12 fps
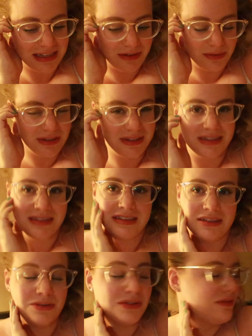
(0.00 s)
It was
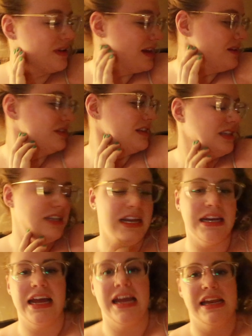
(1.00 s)
fun. It was a good
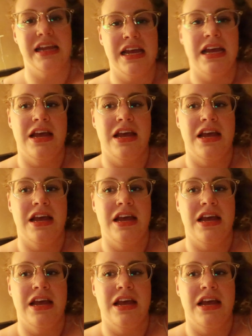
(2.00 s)
date night.